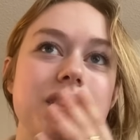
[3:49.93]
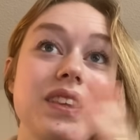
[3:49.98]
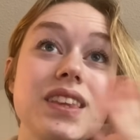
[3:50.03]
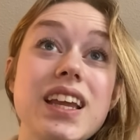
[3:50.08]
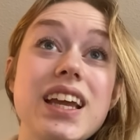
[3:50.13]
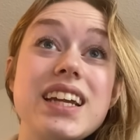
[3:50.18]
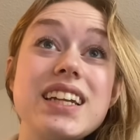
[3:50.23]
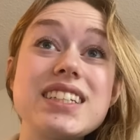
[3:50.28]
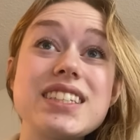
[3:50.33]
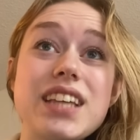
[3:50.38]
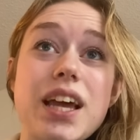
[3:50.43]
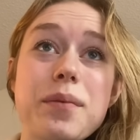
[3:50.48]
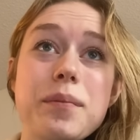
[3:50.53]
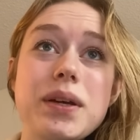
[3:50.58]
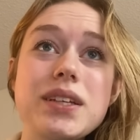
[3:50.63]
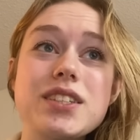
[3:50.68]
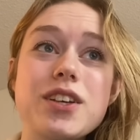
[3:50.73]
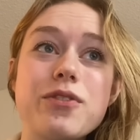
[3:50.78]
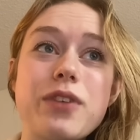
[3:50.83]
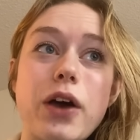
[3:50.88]
And I psych
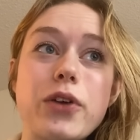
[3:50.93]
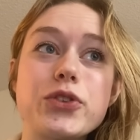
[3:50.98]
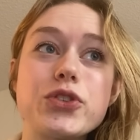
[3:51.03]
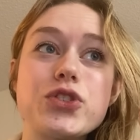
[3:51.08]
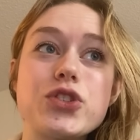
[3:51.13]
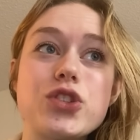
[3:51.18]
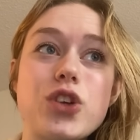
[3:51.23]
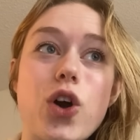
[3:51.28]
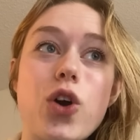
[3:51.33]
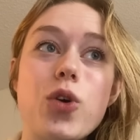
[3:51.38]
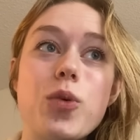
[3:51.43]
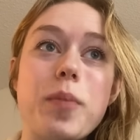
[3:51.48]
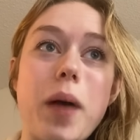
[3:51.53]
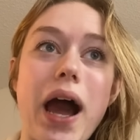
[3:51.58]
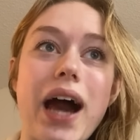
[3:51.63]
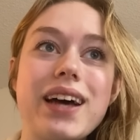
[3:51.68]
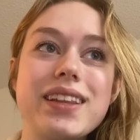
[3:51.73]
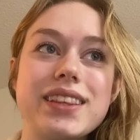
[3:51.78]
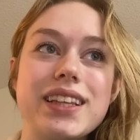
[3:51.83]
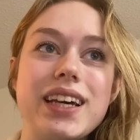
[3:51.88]
myself out so
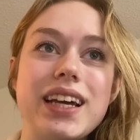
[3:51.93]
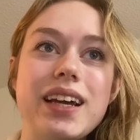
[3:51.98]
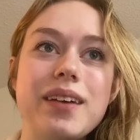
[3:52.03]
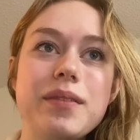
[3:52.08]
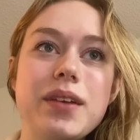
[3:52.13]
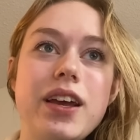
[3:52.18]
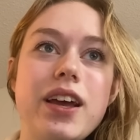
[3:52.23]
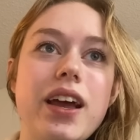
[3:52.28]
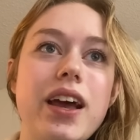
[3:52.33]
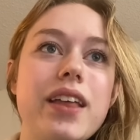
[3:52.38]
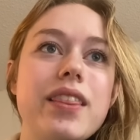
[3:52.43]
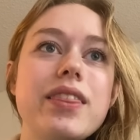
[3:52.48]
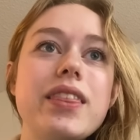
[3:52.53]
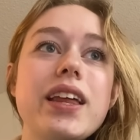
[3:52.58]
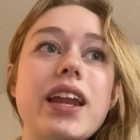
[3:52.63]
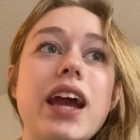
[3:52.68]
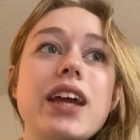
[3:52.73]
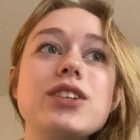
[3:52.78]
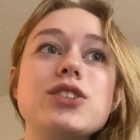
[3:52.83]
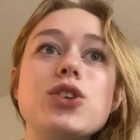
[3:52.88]
badly
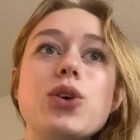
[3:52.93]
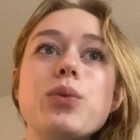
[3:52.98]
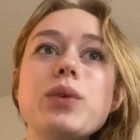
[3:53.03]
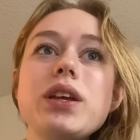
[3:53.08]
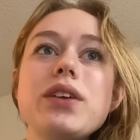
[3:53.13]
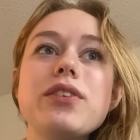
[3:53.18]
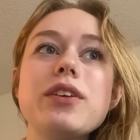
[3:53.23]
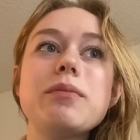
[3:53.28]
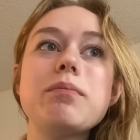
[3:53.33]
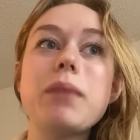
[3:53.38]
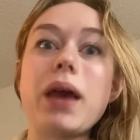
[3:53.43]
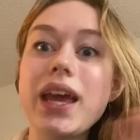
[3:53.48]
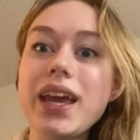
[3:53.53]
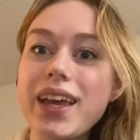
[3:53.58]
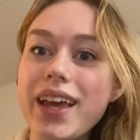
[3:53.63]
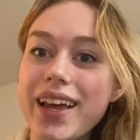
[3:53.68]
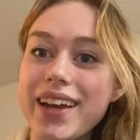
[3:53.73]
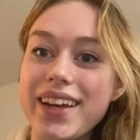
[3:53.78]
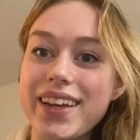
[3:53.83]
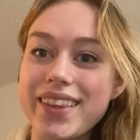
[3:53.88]
that I don't even
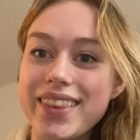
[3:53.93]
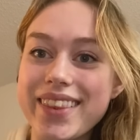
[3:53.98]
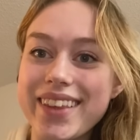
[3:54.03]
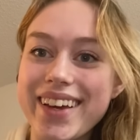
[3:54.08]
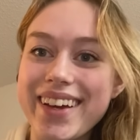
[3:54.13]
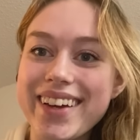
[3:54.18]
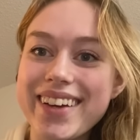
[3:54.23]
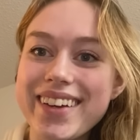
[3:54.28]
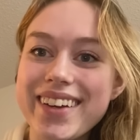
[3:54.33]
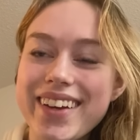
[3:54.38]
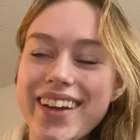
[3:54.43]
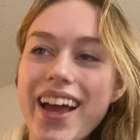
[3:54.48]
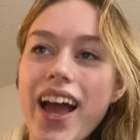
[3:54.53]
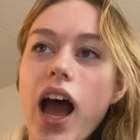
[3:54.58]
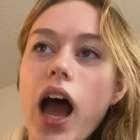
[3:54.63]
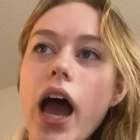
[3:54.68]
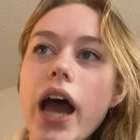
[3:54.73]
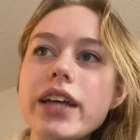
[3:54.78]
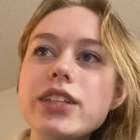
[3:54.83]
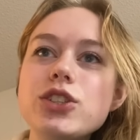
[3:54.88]
make anything.
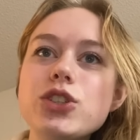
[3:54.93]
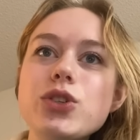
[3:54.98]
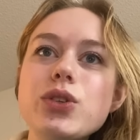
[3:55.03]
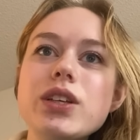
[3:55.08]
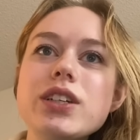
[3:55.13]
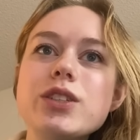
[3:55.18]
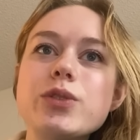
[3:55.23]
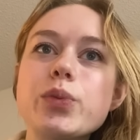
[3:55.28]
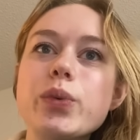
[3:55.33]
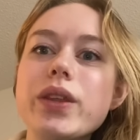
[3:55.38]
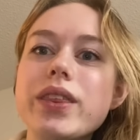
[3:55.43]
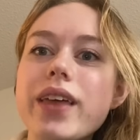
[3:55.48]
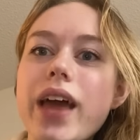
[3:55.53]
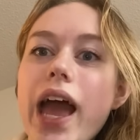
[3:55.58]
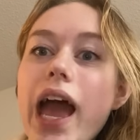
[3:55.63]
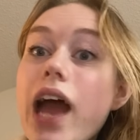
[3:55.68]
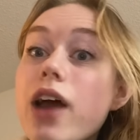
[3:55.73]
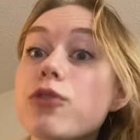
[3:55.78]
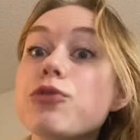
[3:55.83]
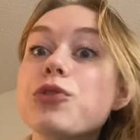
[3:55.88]
I do this with
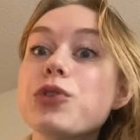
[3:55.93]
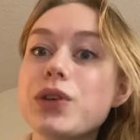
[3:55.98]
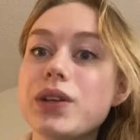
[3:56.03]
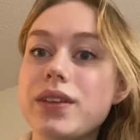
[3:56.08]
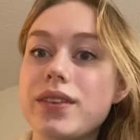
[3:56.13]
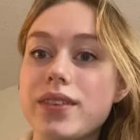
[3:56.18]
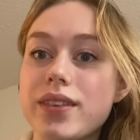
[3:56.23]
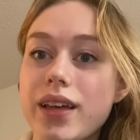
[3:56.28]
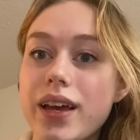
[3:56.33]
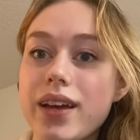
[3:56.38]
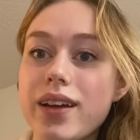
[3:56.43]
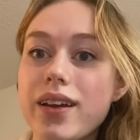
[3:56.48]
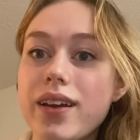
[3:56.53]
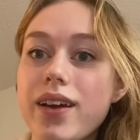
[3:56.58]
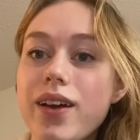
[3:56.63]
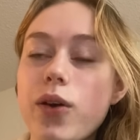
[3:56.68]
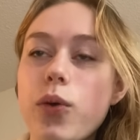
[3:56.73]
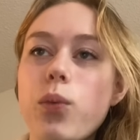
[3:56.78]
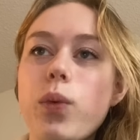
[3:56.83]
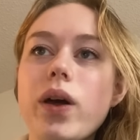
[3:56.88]
everything,
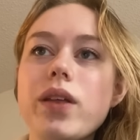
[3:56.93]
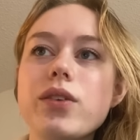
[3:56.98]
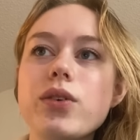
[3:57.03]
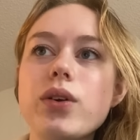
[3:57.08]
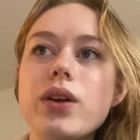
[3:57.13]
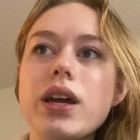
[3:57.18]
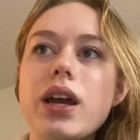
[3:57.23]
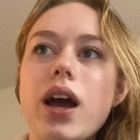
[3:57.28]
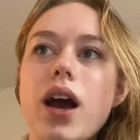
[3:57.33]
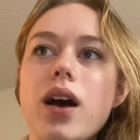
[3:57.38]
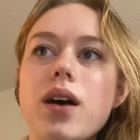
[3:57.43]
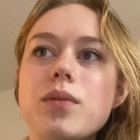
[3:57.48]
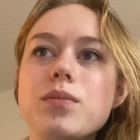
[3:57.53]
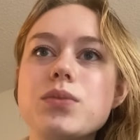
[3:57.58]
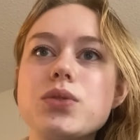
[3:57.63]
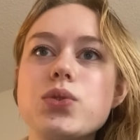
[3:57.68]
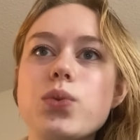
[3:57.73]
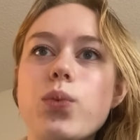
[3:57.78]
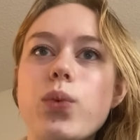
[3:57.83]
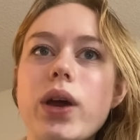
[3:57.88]
whether it
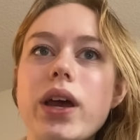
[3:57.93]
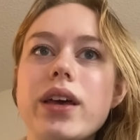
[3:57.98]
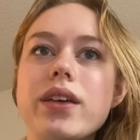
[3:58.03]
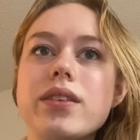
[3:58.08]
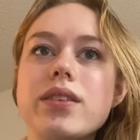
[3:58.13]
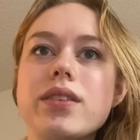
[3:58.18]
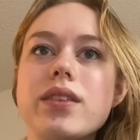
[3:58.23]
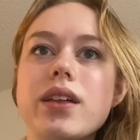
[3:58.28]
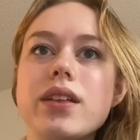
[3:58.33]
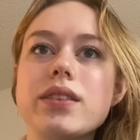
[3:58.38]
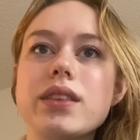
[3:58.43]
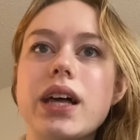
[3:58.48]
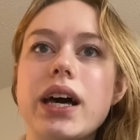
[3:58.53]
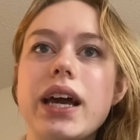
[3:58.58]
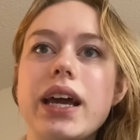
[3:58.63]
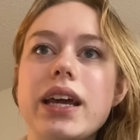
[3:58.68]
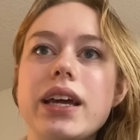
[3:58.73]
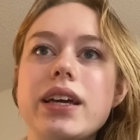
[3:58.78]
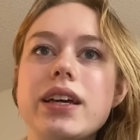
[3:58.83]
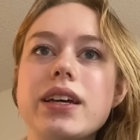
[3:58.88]
comes with,
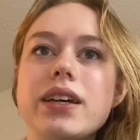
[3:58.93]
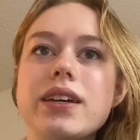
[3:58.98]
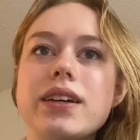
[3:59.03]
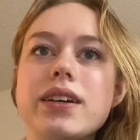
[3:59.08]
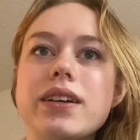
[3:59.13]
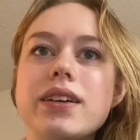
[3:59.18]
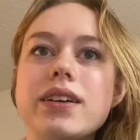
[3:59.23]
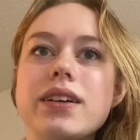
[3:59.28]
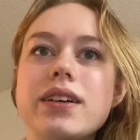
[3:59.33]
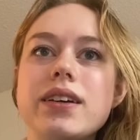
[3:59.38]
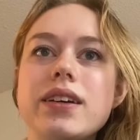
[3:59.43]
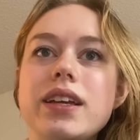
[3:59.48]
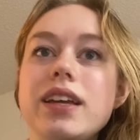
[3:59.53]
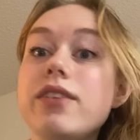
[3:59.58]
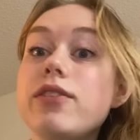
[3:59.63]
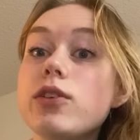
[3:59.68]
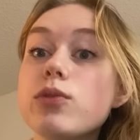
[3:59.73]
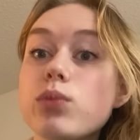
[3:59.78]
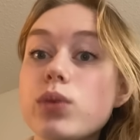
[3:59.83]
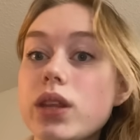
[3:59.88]
like,
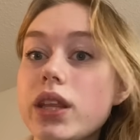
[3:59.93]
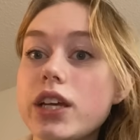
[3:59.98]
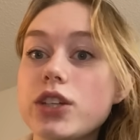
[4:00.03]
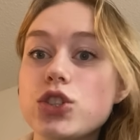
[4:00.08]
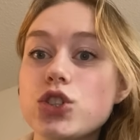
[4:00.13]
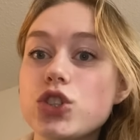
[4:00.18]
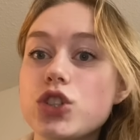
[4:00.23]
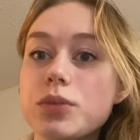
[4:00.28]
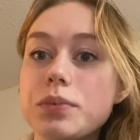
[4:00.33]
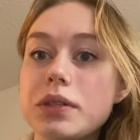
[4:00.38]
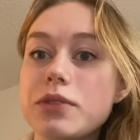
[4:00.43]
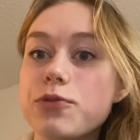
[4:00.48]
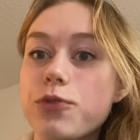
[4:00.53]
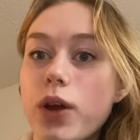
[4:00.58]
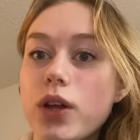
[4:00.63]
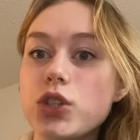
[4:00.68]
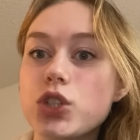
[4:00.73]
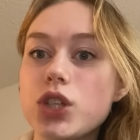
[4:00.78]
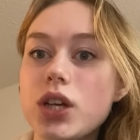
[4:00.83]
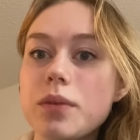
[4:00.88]
even relationships and
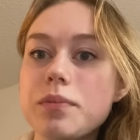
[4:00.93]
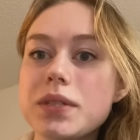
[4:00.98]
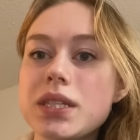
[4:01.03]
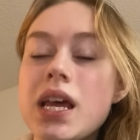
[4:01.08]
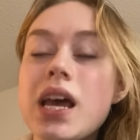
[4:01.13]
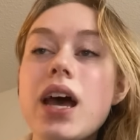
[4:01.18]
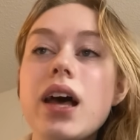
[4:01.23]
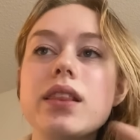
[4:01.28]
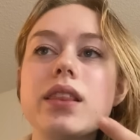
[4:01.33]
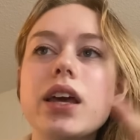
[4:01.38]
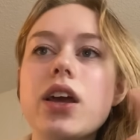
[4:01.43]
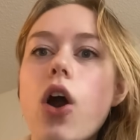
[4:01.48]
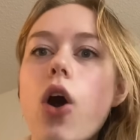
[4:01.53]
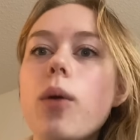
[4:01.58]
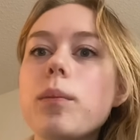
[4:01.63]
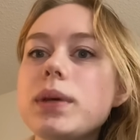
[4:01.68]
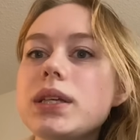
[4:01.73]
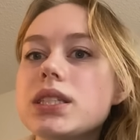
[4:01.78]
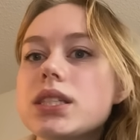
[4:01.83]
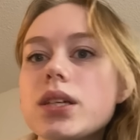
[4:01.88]
friendships. Like, I'll
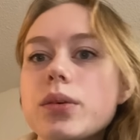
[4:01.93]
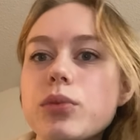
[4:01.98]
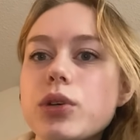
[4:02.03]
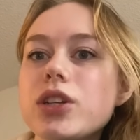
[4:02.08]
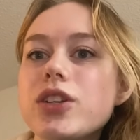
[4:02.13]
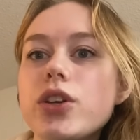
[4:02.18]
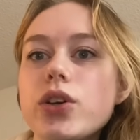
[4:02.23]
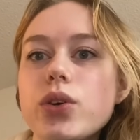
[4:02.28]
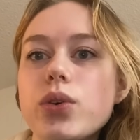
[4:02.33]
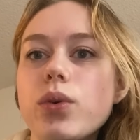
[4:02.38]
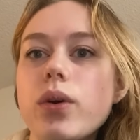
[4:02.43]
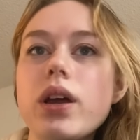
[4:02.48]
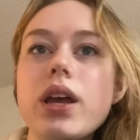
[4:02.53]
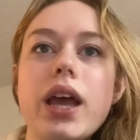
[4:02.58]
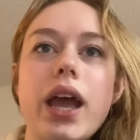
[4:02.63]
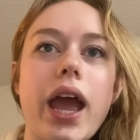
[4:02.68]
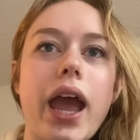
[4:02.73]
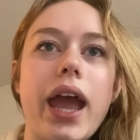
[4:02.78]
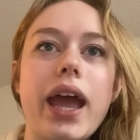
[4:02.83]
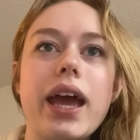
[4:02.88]
meet someone new
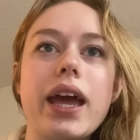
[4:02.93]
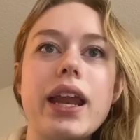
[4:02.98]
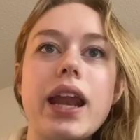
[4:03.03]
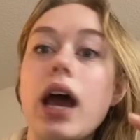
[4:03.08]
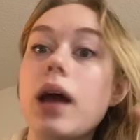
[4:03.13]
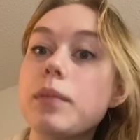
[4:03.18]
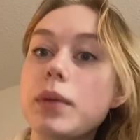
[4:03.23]
and I'm